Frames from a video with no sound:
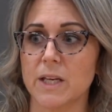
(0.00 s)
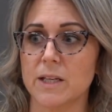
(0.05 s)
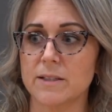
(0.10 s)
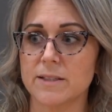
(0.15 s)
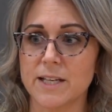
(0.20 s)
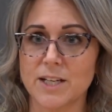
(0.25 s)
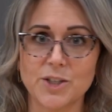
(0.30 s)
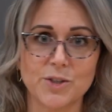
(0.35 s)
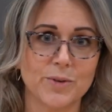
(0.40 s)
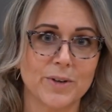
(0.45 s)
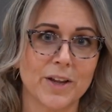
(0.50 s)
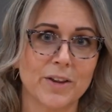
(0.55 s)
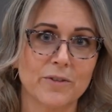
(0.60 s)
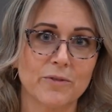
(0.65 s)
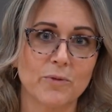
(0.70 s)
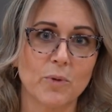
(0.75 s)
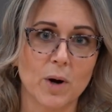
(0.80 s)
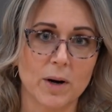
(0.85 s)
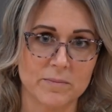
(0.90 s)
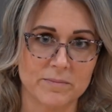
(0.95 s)
send you another
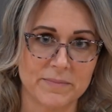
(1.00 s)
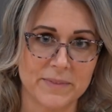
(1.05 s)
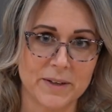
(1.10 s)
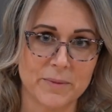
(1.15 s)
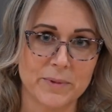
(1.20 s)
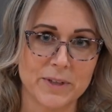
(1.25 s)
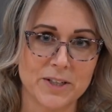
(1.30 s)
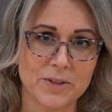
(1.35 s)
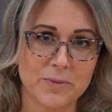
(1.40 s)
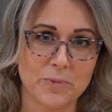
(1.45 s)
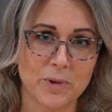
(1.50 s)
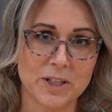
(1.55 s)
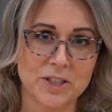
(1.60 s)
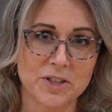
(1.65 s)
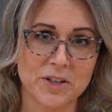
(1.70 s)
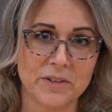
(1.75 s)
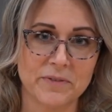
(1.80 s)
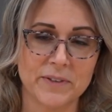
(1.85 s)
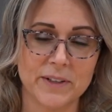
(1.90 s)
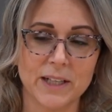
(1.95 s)
form that we want
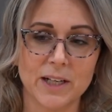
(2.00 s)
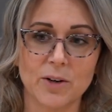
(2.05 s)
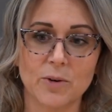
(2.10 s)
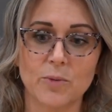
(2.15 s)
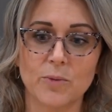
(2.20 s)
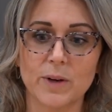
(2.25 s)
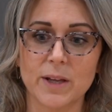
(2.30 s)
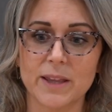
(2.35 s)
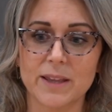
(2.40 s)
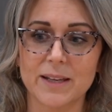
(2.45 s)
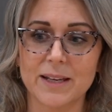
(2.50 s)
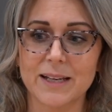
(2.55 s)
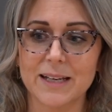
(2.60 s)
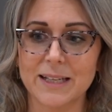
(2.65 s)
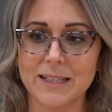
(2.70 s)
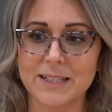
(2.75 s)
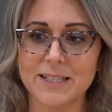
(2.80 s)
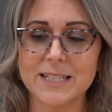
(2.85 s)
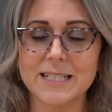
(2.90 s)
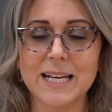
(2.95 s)
you to fill out with
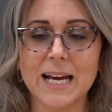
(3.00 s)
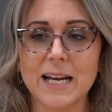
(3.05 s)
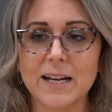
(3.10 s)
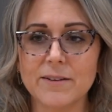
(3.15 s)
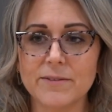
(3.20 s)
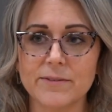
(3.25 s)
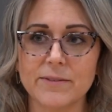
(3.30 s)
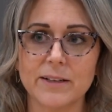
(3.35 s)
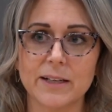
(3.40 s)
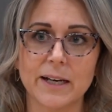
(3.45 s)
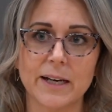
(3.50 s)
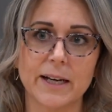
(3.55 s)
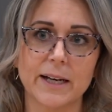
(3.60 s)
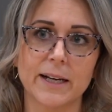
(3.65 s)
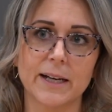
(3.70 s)
just kind of,